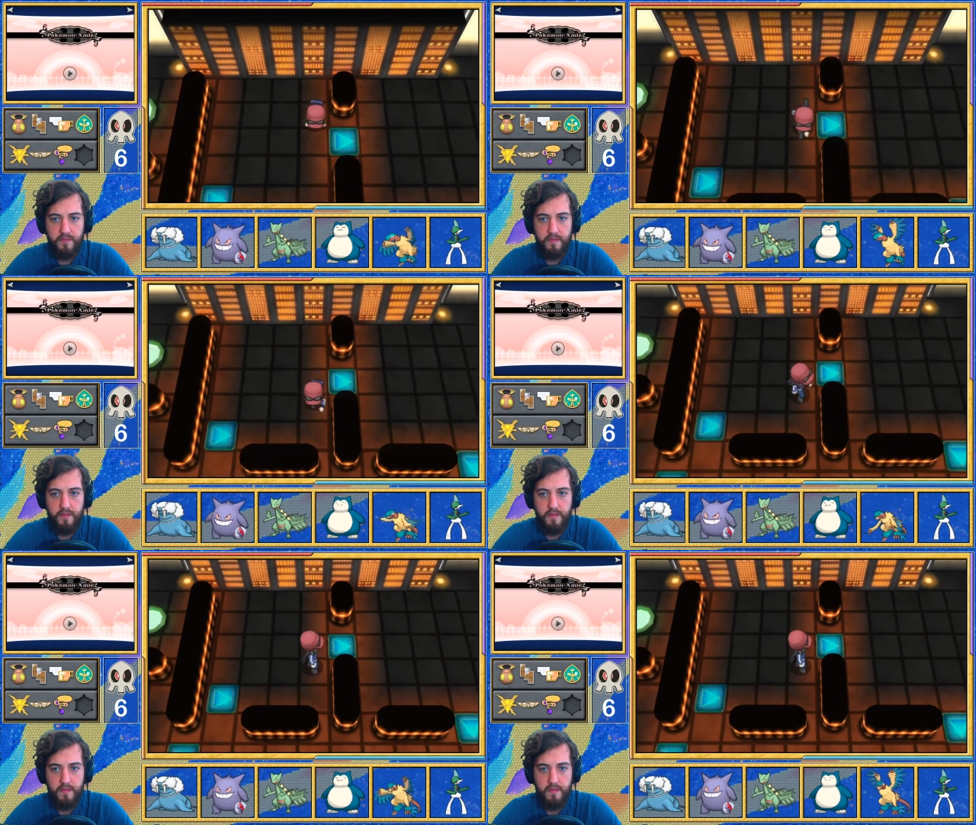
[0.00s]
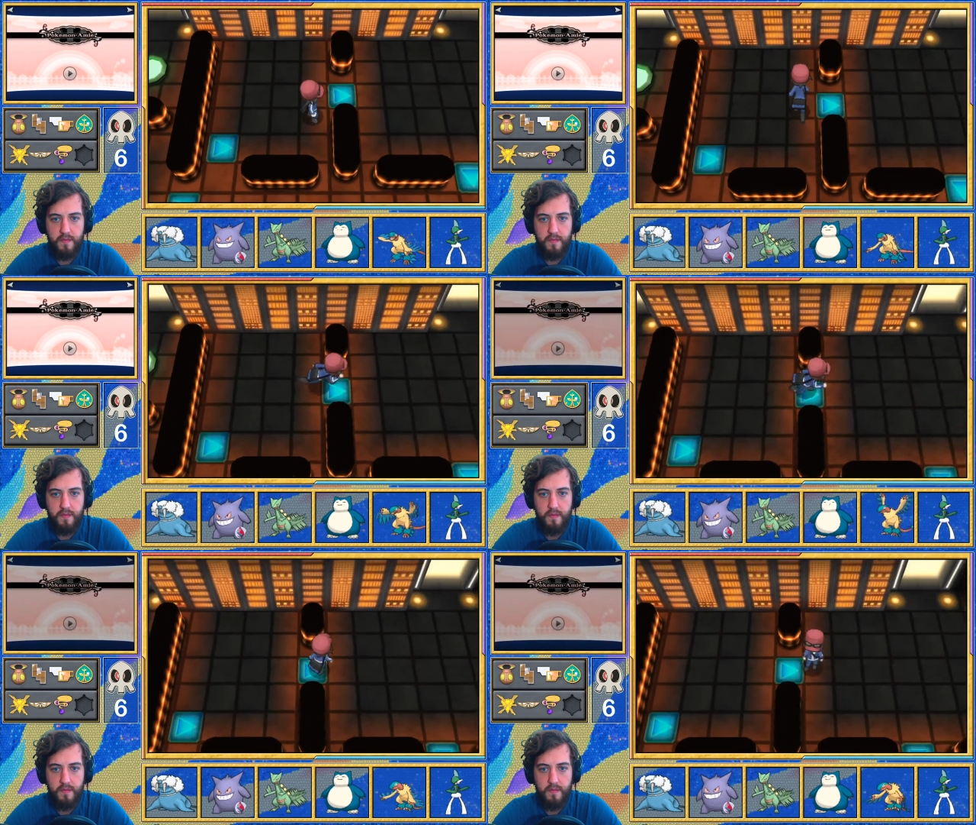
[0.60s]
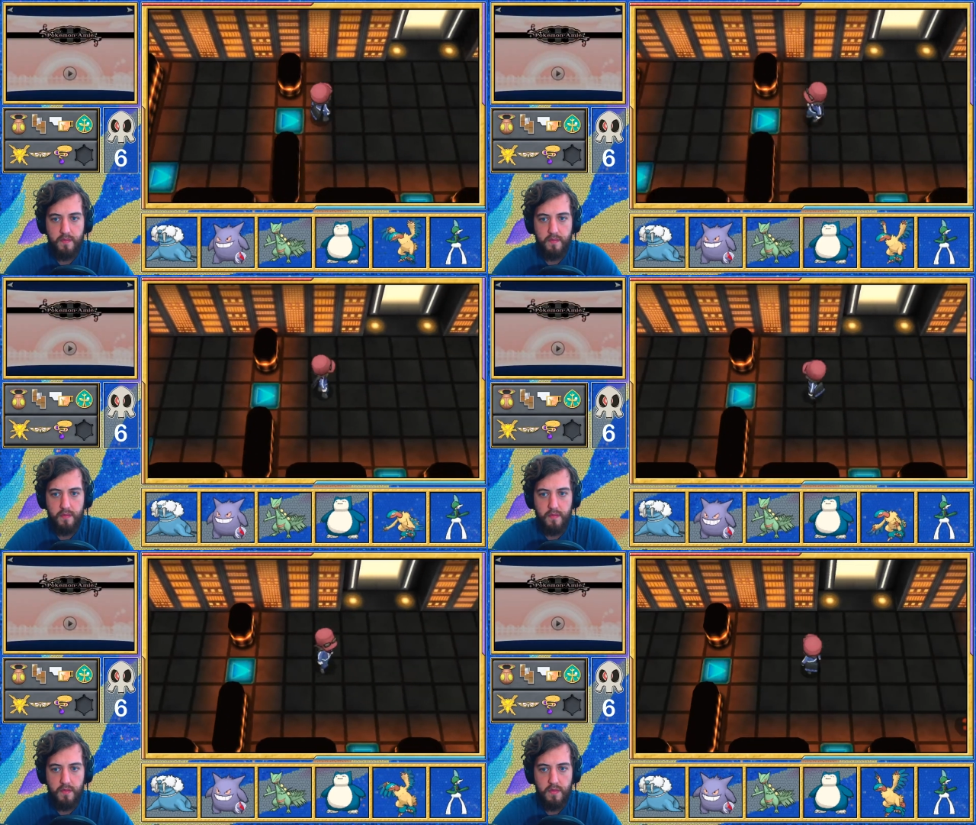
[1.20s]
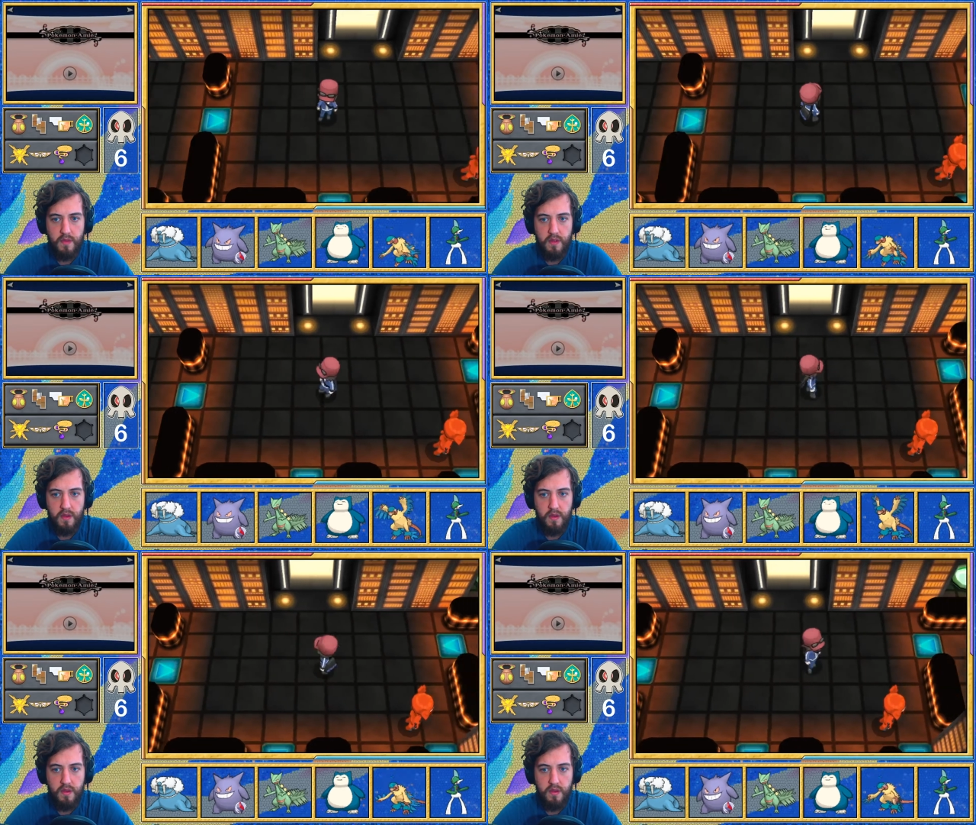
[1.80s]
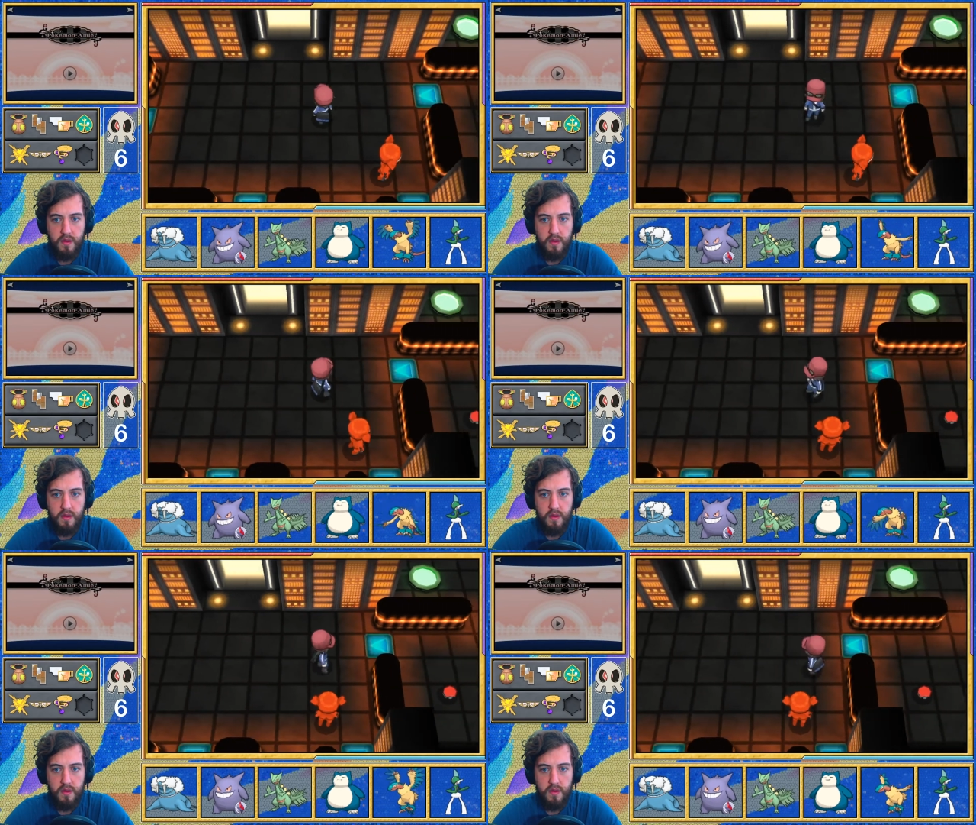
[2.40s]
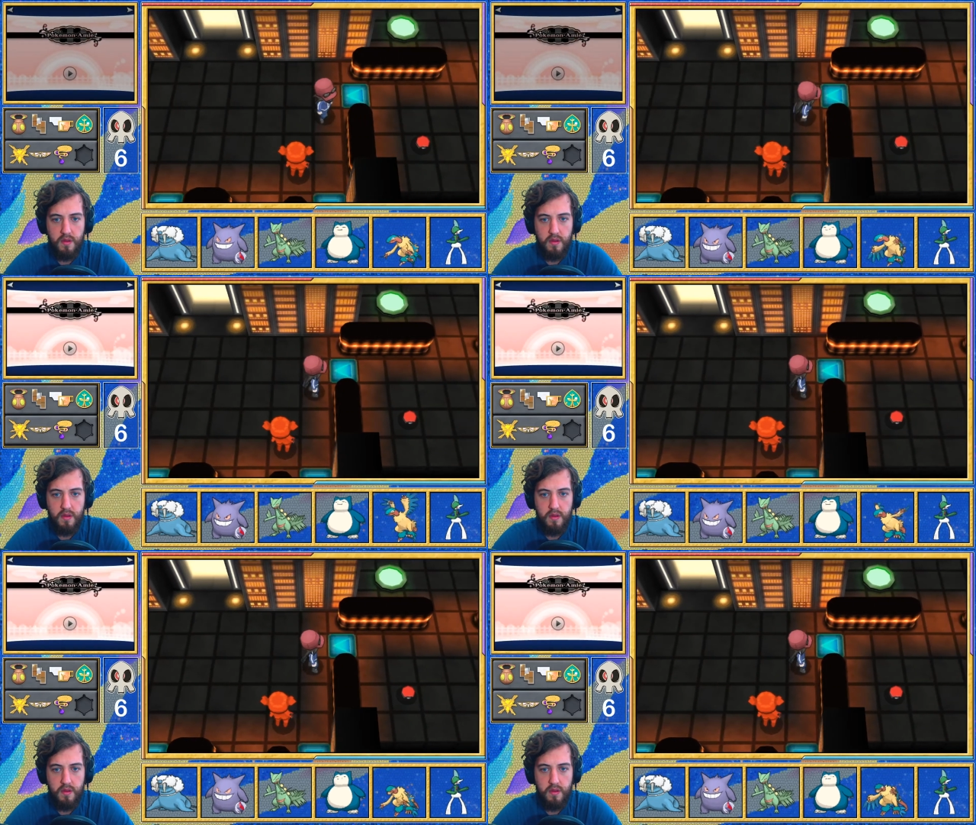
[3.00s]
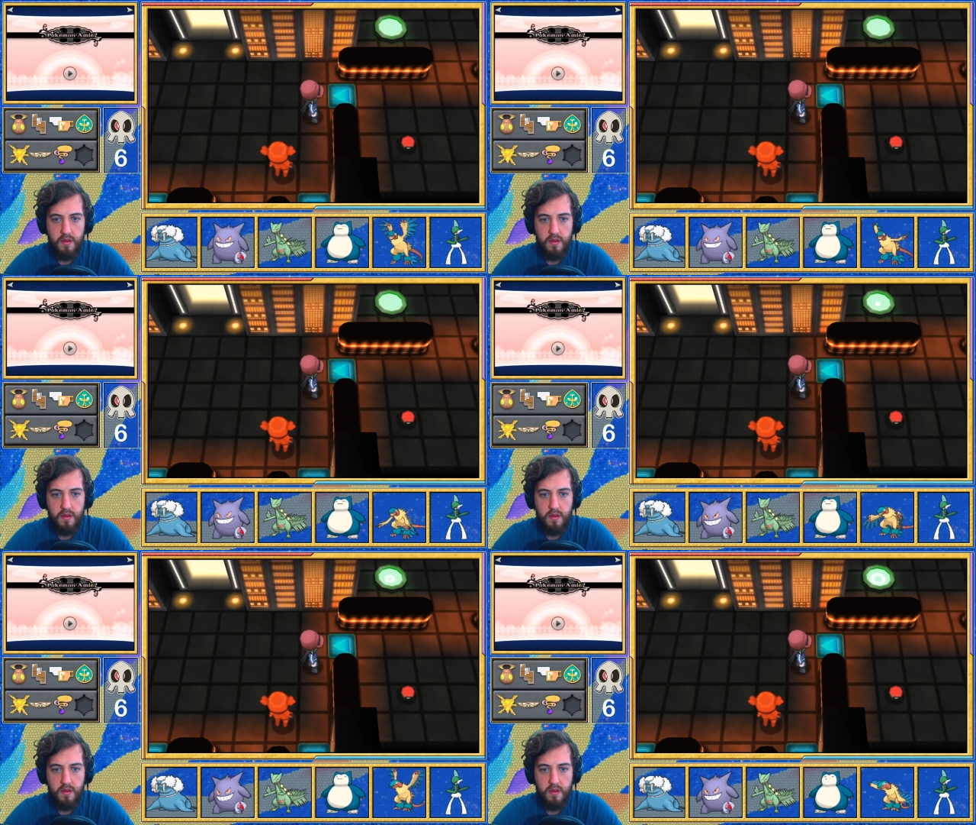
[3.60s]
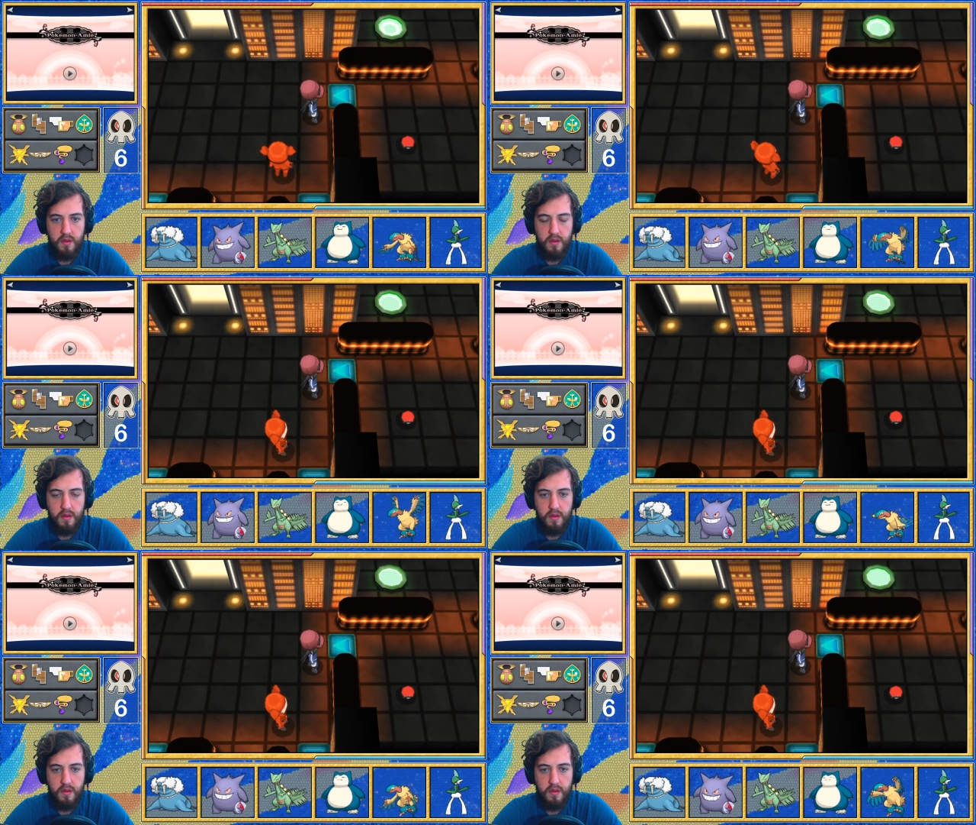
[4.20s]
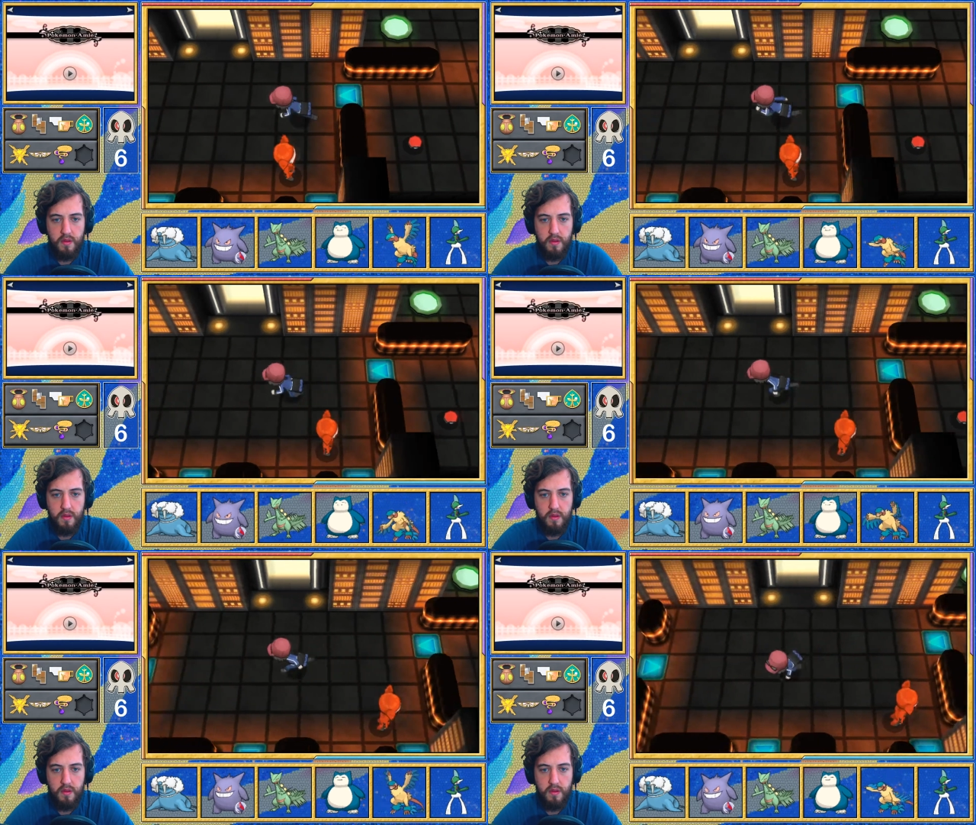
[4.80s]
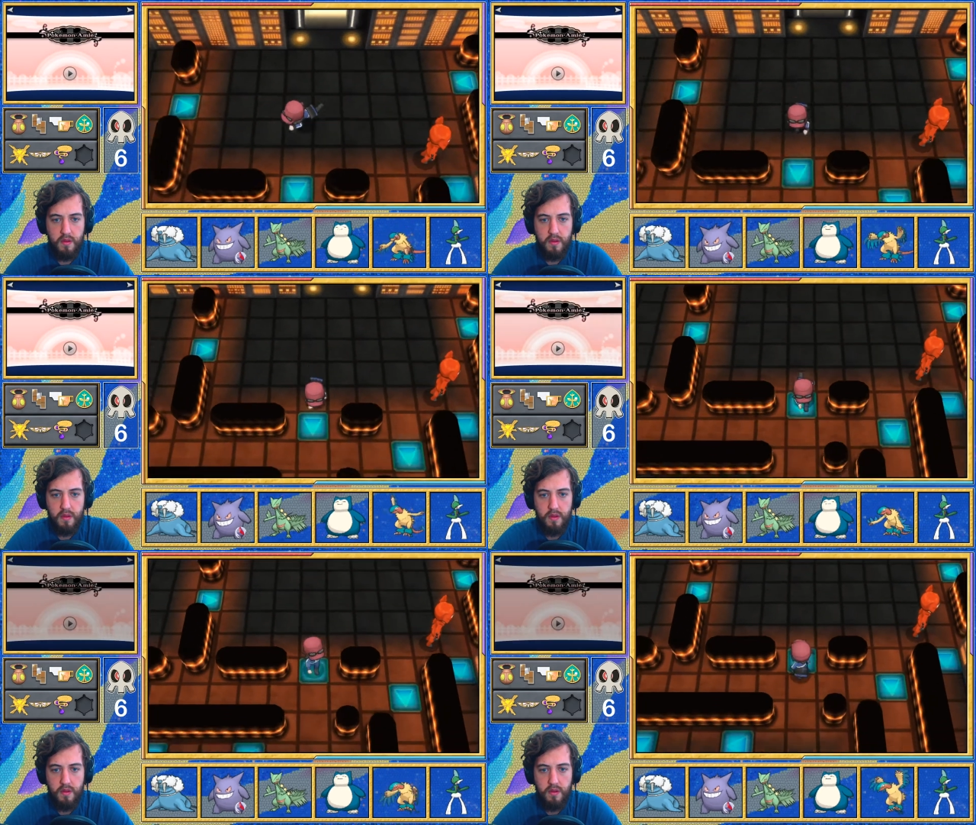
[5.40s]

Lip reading: (silence)